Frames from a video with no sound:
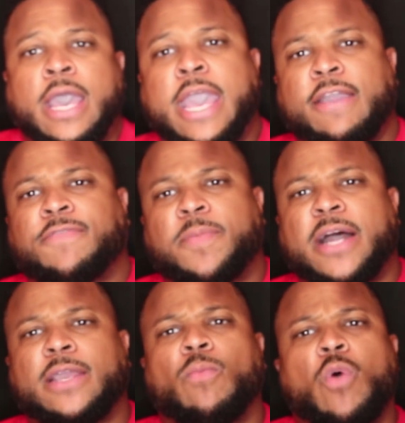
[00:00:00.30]
Hey
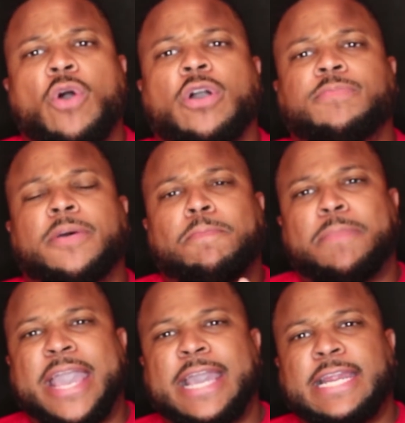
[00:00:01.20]
everybody, and welcome to
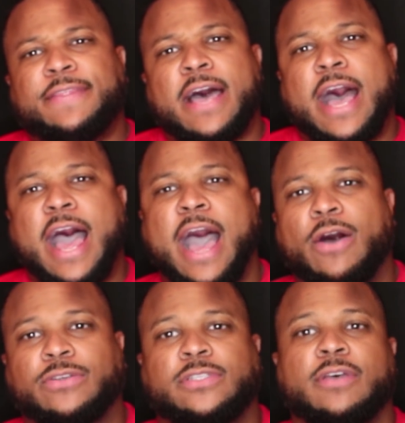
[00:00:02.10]
Man in the
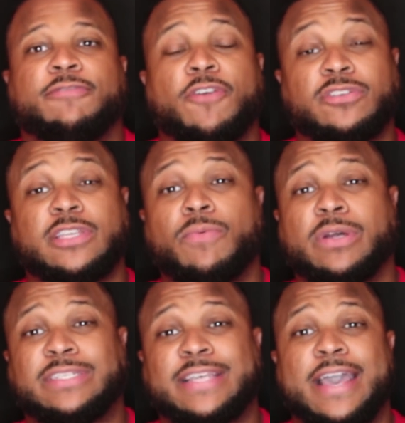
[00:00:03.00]
House. First I
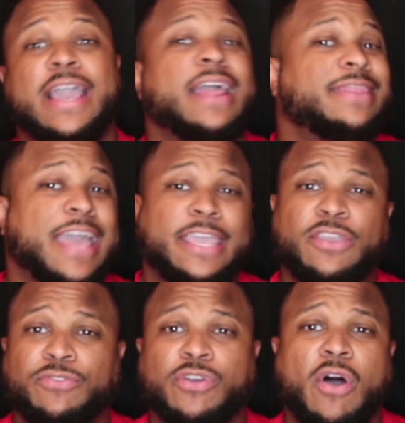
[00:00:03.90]
want to say thank
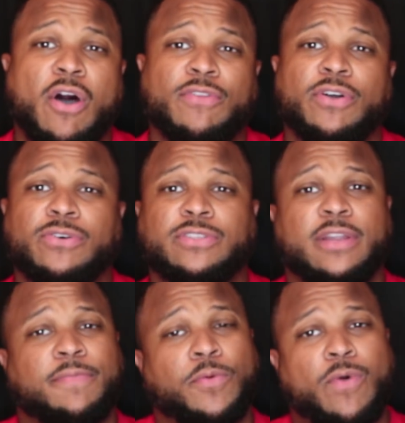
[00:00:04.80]
you to all those
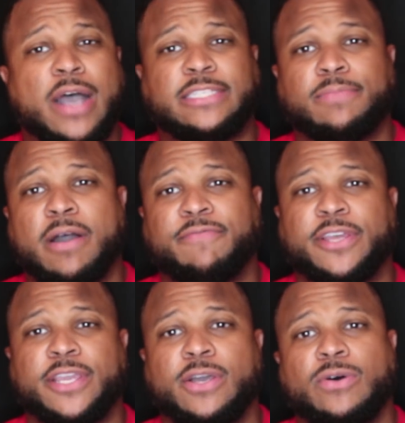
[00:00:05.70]
that have been watching my
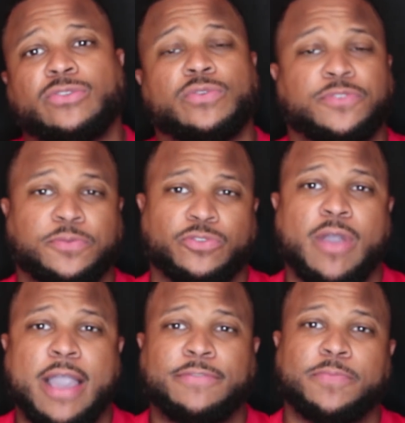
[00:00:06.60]
videos, who've
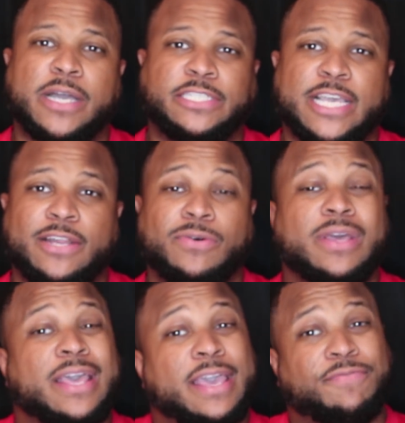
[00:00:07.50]
subscribed to my
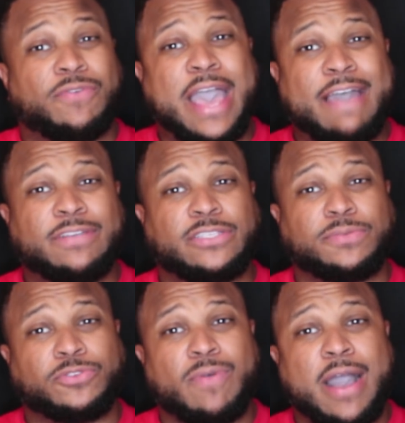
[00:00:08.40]
channel. If you haven't
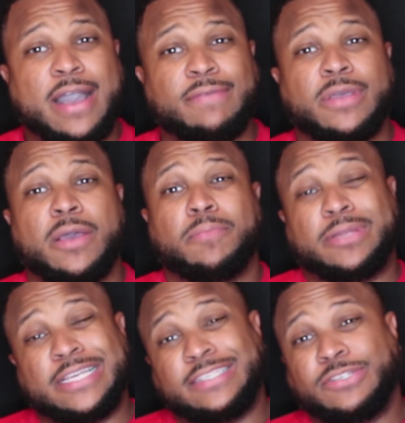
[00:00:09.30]
subscribed,
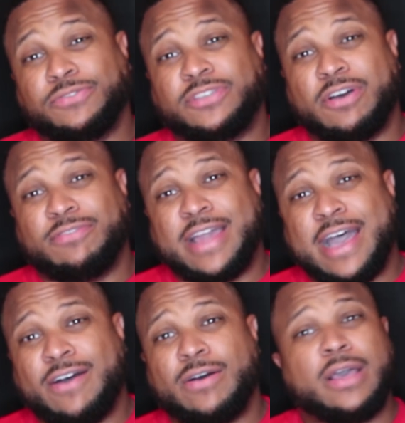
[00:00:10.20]
please do so
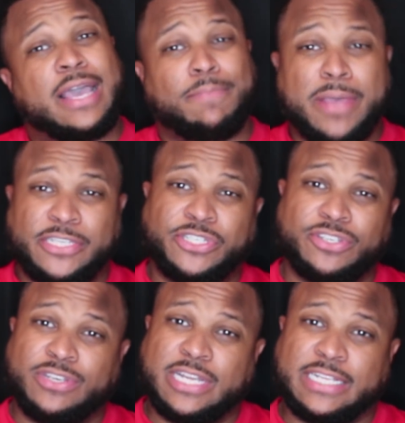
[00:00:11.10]
now, and make sure
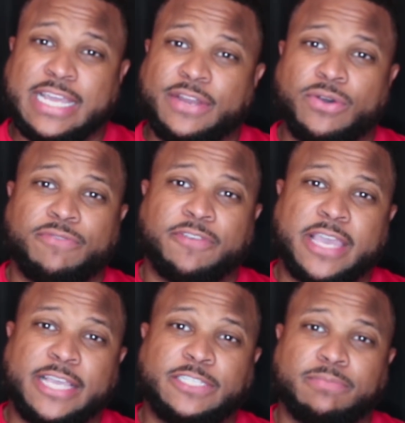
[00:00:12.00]
you click that
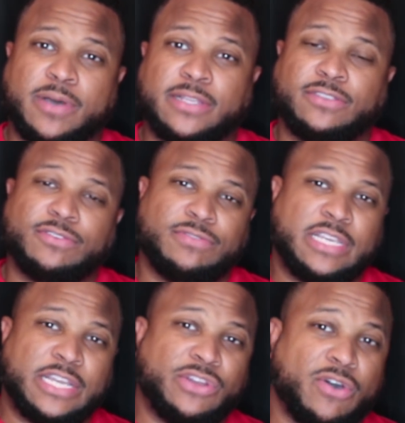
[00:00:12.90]
notification button so you can
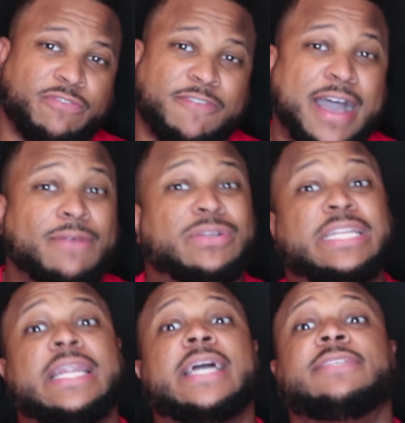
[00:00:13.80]
get notified when
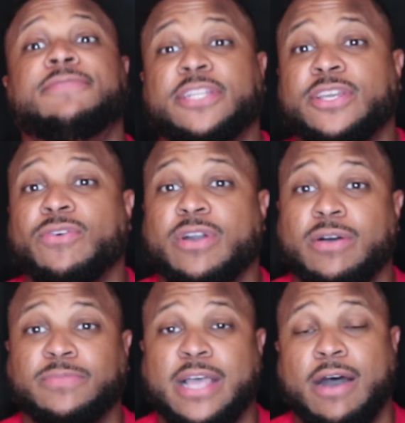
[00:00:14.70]
the next video
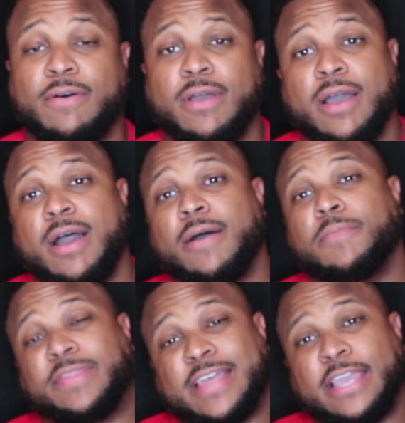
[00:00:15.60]
comes out.
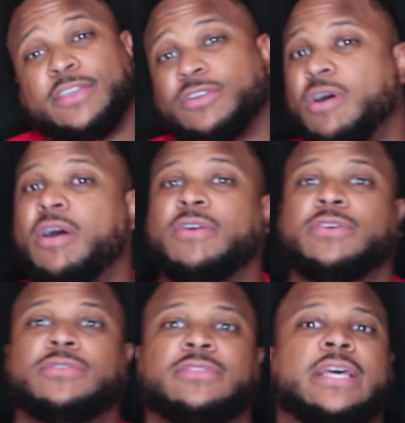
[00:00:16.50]
But thank you to all
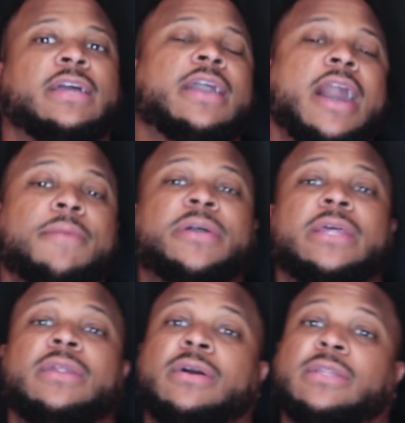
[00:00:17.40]
those that have
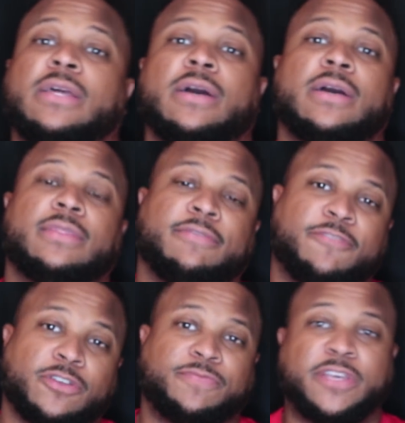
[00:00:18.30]
commented on the
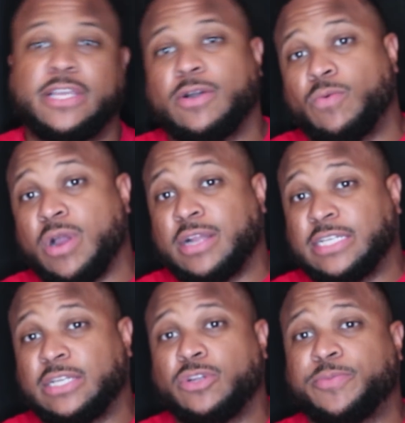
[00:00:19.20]
first video where I
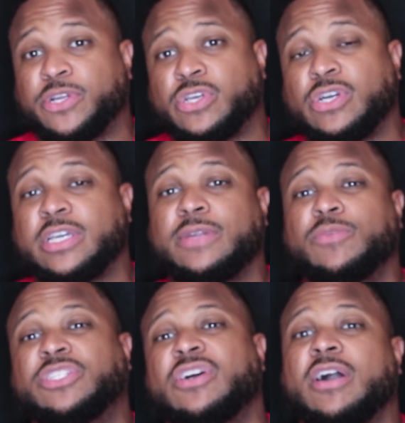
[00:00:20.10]
did a little bit of cooking and
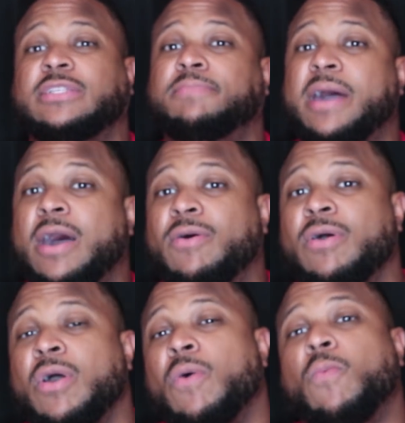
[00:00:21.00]
we talked
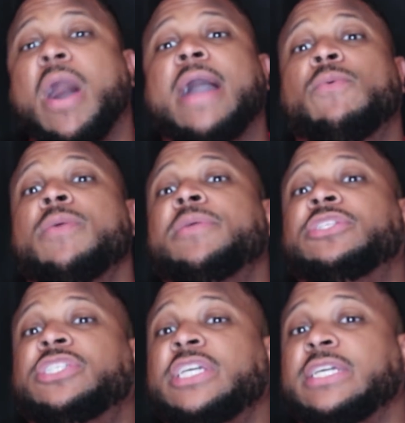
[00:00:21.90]
about why
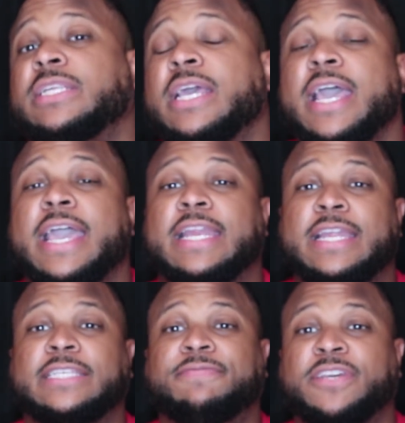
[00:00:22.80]
women cheat. In
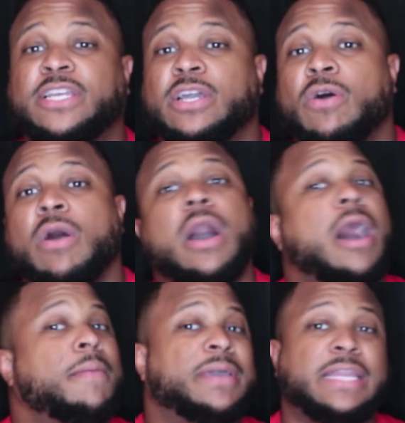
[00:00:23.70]
this video,
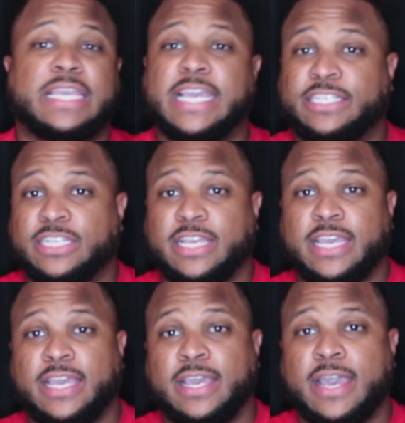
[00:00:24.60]
I'm in the kitchen
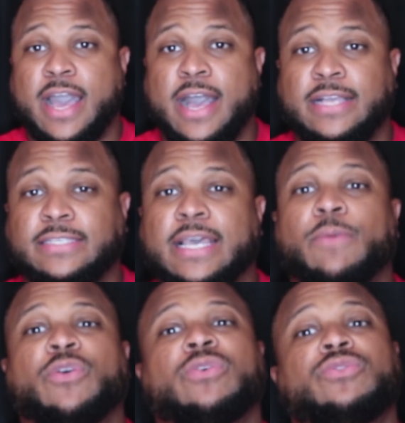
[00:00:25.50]
again, guys,
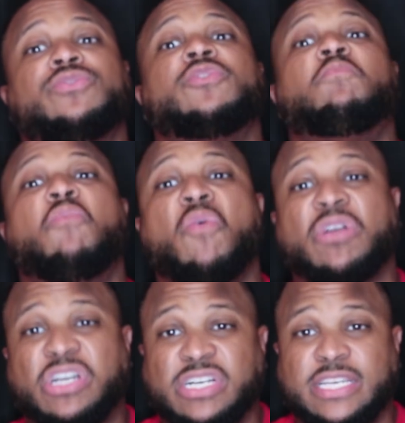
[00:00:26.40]
and we're going to do some
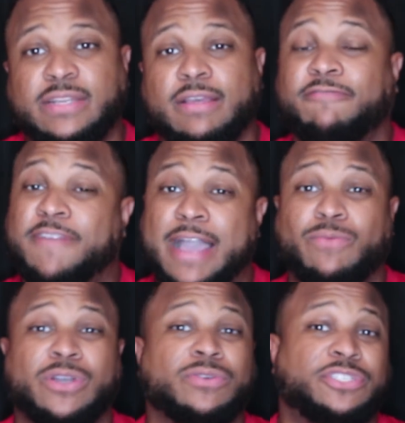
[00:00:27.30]
more cooking. In fact,
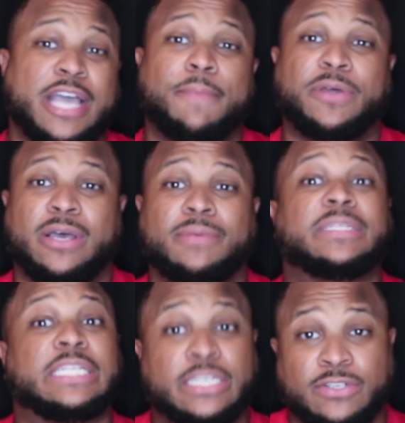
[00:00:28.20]
we're going to chop it
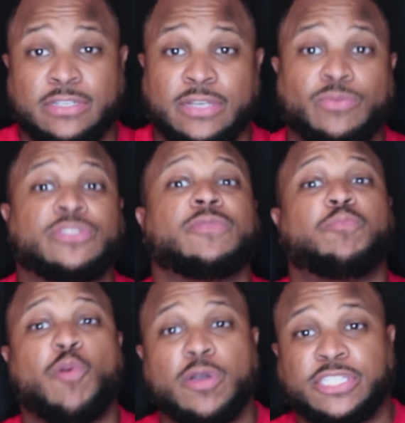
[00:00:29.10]
up literally with some
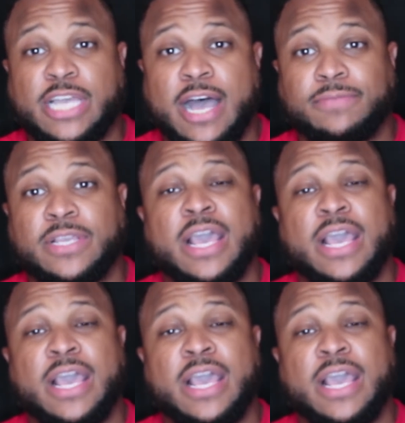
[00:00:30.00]
pork chops